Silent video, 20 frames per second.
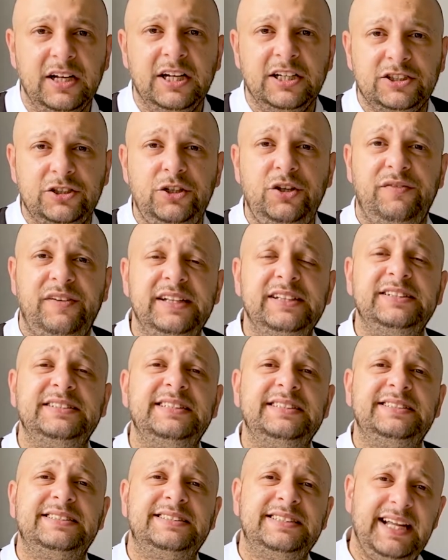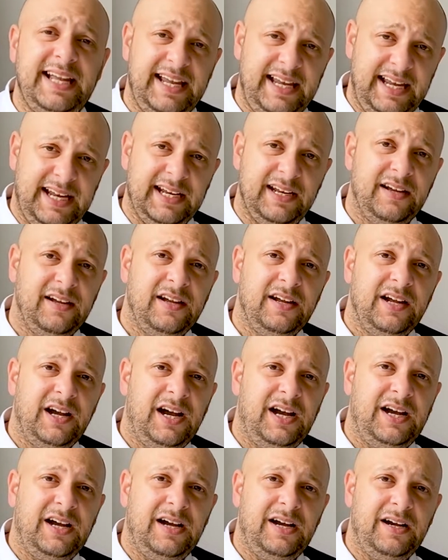So Juventus is saying,
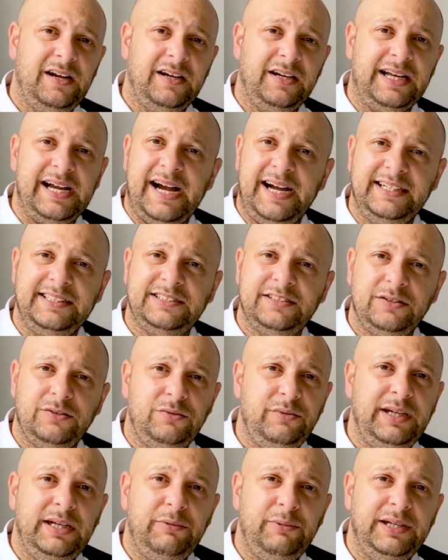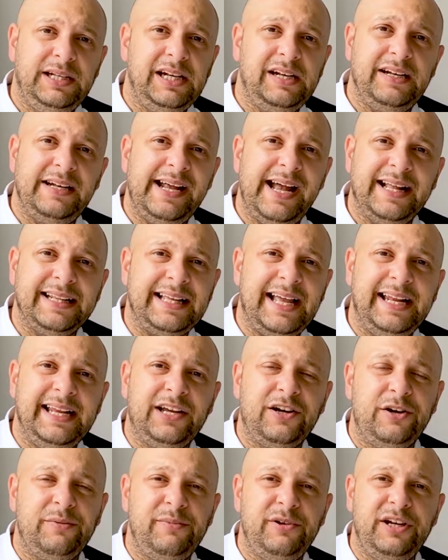guys, we didn't have any
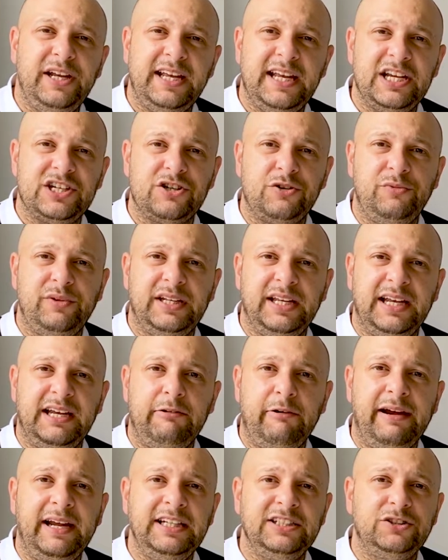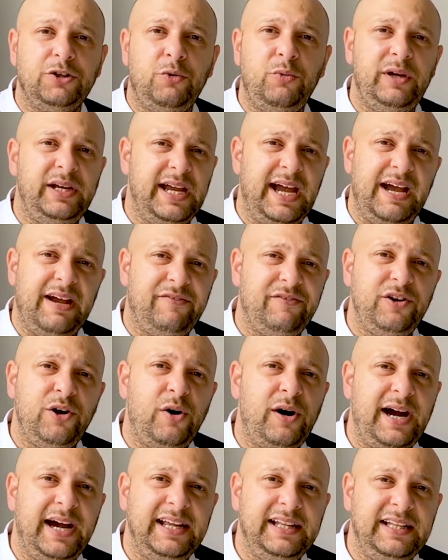communication with Higuain, so we have no
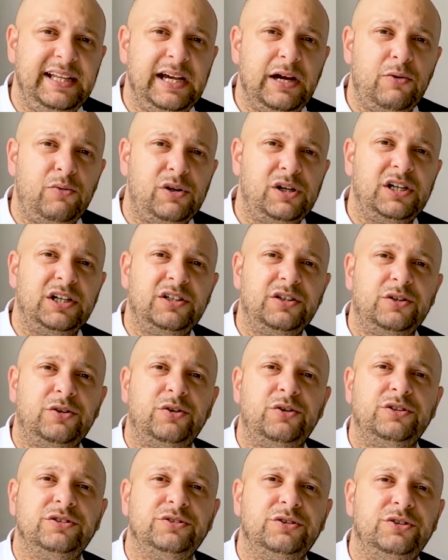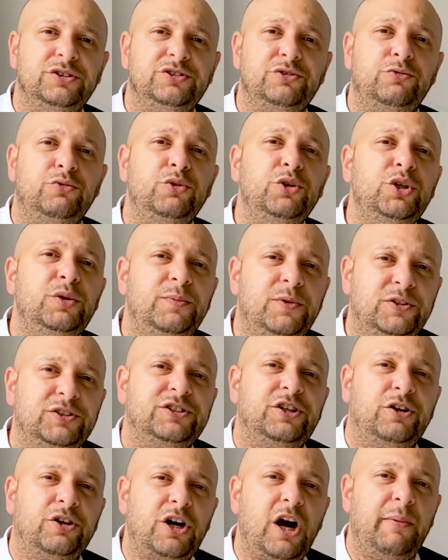idea where those rumors
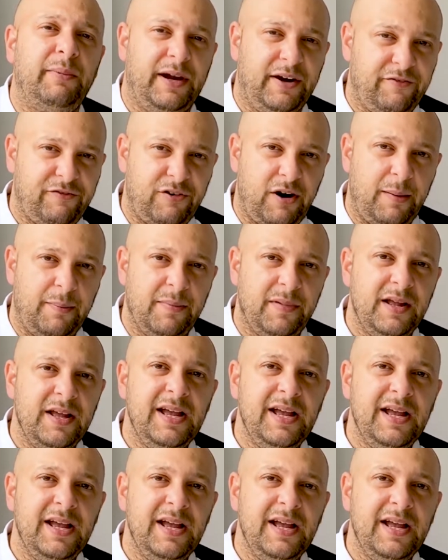are coming from.